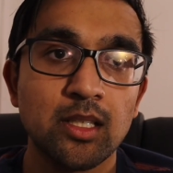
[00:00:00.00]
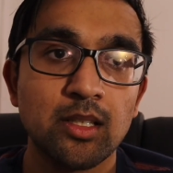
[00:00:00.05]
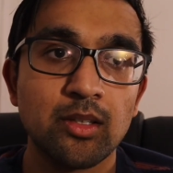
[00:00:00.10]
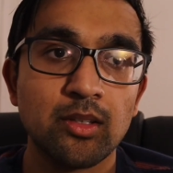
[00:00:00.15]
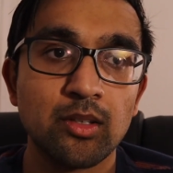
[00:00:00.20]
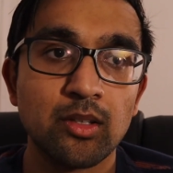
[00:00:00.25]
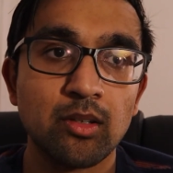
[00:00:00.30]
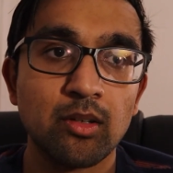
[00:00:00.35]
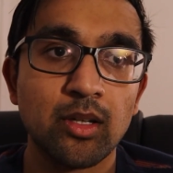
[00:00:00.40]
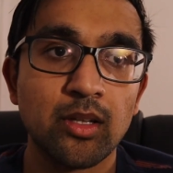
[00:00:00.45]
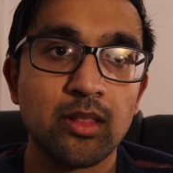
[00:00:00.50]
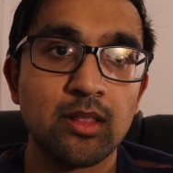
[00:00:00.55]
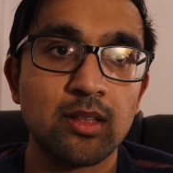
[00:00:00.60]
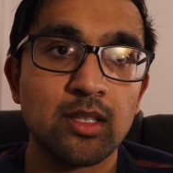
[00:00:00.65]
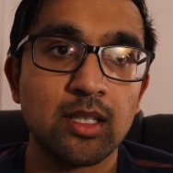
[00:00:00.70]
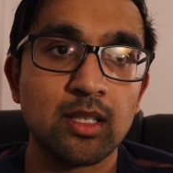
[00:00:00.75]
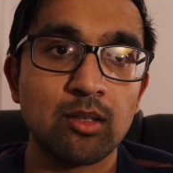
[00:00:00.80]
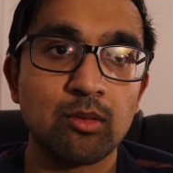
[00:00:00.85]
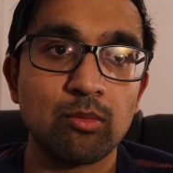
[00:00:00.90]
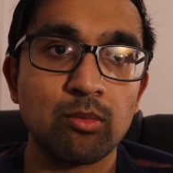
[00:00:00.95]
I
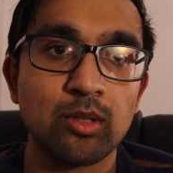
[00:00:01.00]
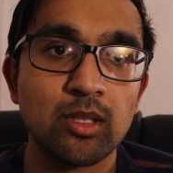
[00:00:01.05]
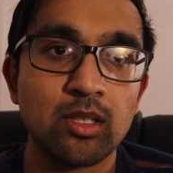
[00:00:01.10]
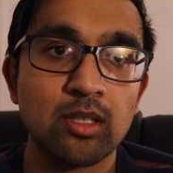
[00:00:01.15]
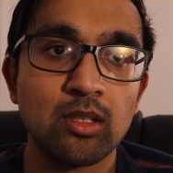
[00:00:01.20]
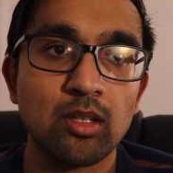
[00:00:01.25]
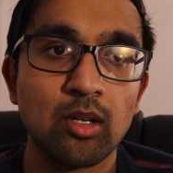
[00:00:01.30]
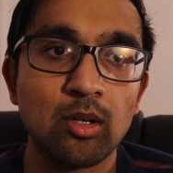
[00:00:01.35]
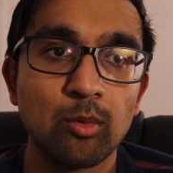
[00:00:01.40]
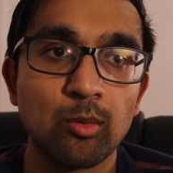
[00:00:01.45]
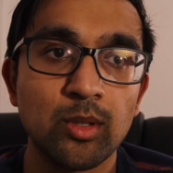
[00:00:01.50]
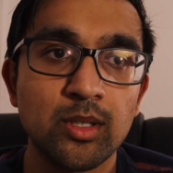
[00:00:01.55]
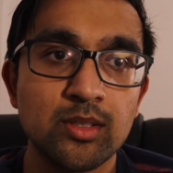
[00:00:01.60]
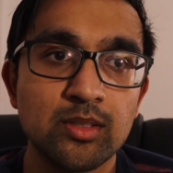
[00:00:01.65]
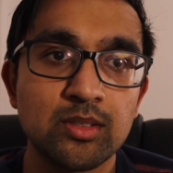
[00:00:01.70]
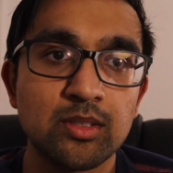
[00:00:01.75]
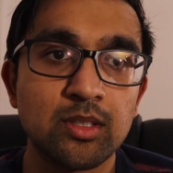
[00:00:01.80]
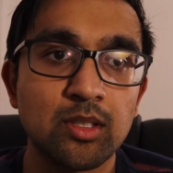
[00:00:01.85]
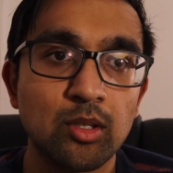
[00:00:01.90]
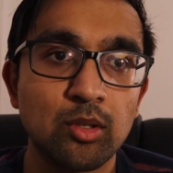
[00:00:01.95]
think we
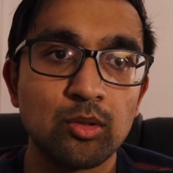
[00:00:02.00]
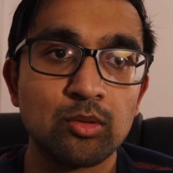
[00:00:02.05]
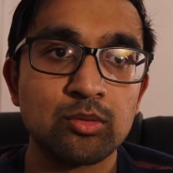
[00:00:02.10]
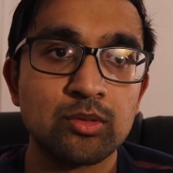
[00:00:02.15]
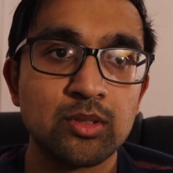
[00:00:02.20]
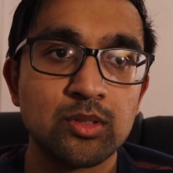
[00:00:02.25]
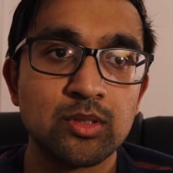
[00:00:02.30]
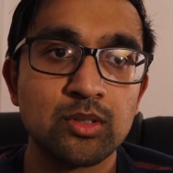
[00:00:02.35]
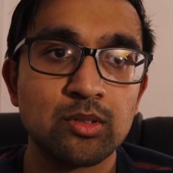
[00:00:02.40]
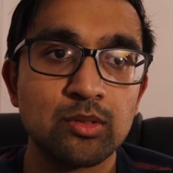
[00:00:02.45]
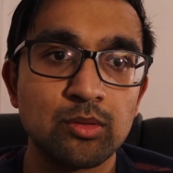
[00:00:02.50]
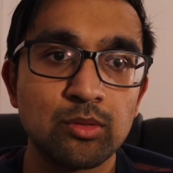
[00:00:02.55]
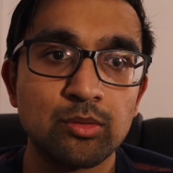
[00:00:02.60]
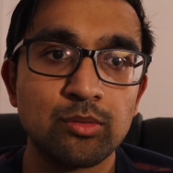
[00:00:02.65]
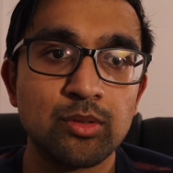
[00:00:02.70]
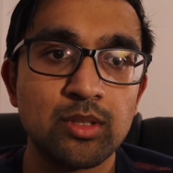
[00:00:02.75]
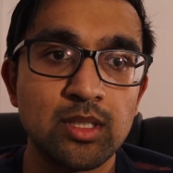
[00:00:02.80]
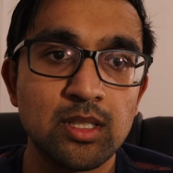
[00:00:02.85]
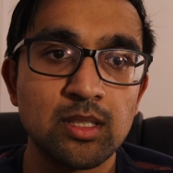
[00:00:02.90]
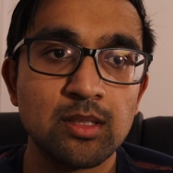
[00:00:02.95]
always go
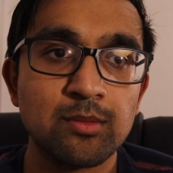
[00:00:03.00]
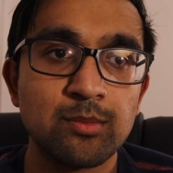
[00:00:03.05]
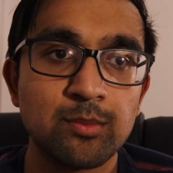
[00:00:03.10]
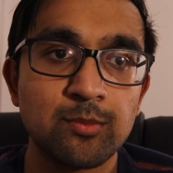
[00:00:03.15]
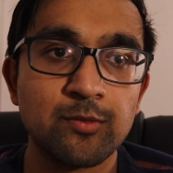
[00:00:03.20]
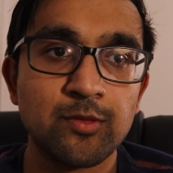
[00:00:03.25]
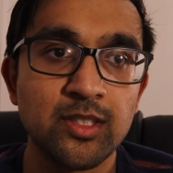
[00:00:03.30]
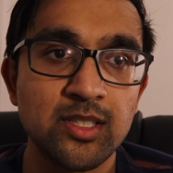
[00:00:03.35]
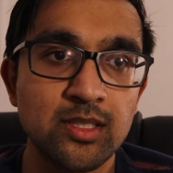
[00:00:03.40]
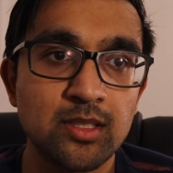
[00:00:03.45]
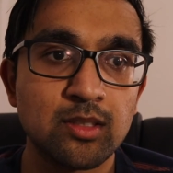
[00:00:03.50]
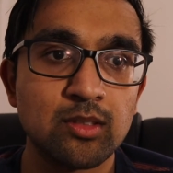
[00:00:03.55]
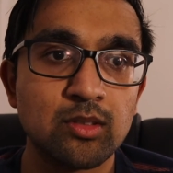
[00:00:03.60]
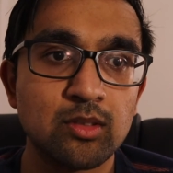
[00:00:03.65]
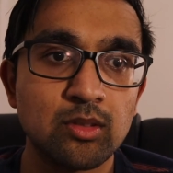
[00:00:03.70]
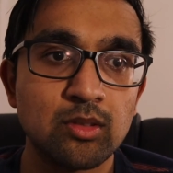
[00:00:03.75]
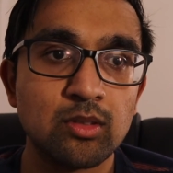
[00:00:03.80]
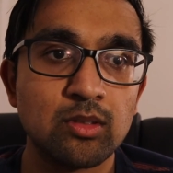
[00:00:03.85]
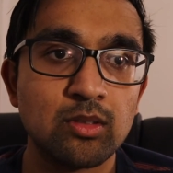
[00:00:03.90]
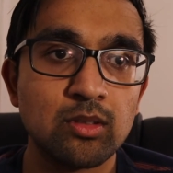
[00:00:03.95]
to the
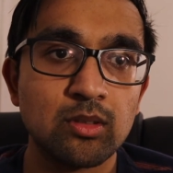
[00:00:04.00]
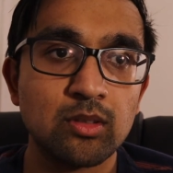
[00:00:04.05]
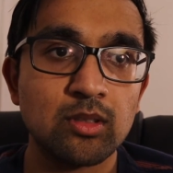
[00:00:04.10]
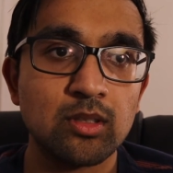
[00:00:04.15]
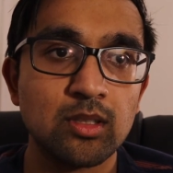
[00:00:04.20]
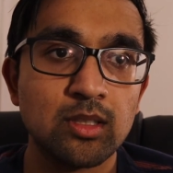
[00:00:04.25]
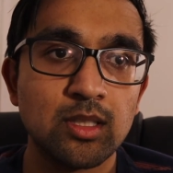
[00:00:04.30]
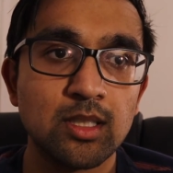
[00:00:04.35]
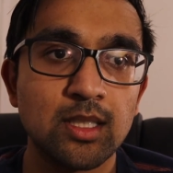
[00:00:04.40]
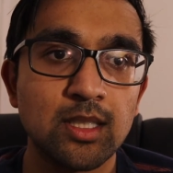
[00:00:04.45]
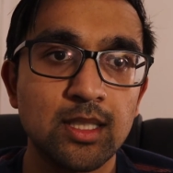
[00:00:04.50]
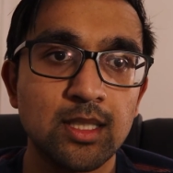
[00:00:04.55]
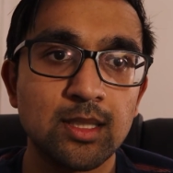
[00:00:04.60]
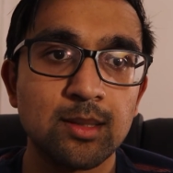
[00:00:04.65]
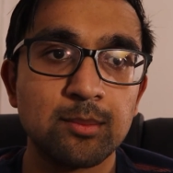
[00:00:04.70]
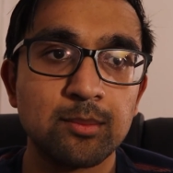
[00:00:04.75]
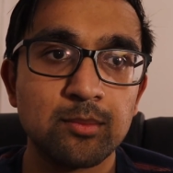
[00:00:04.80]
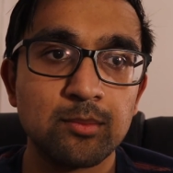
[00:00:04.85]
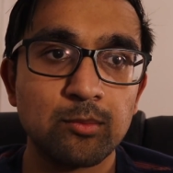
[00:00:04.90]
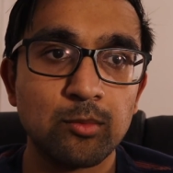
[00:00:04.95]
physical
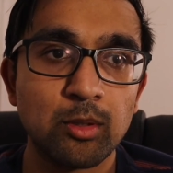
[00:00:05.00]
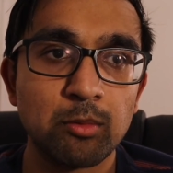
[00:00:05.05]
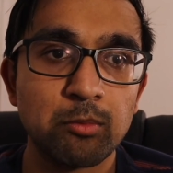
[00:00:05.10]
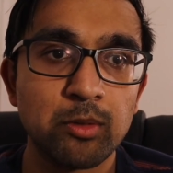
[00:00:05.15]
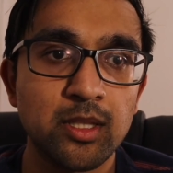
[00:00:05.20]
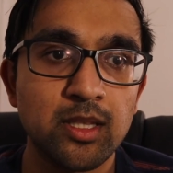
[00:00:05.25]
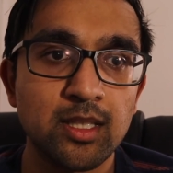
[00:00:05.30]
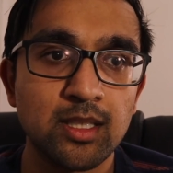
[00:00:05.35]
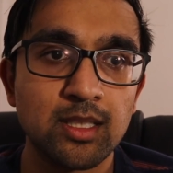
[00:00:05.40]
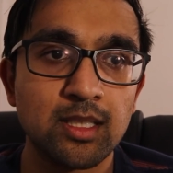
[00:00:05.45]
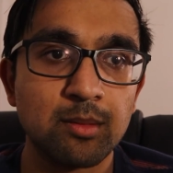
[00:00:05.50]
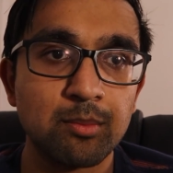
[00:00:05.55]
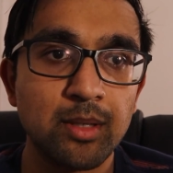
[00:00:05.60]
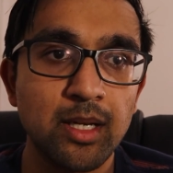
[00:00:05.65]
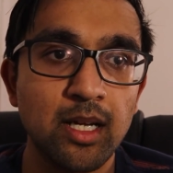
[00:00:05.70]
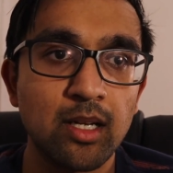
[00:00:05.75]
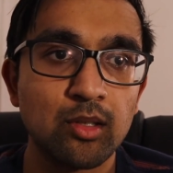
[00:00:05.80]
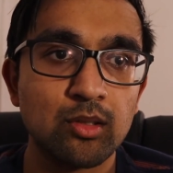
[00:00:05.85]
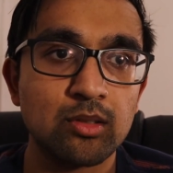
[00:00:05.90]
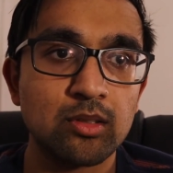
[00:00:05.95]
when we think
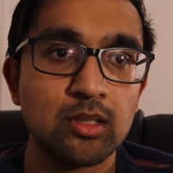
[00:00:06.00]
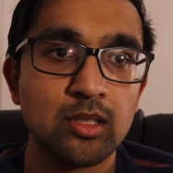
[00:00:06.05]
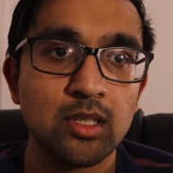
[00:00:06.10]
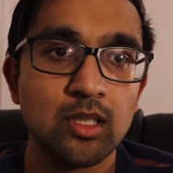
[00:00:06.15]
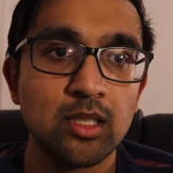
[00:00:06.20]
about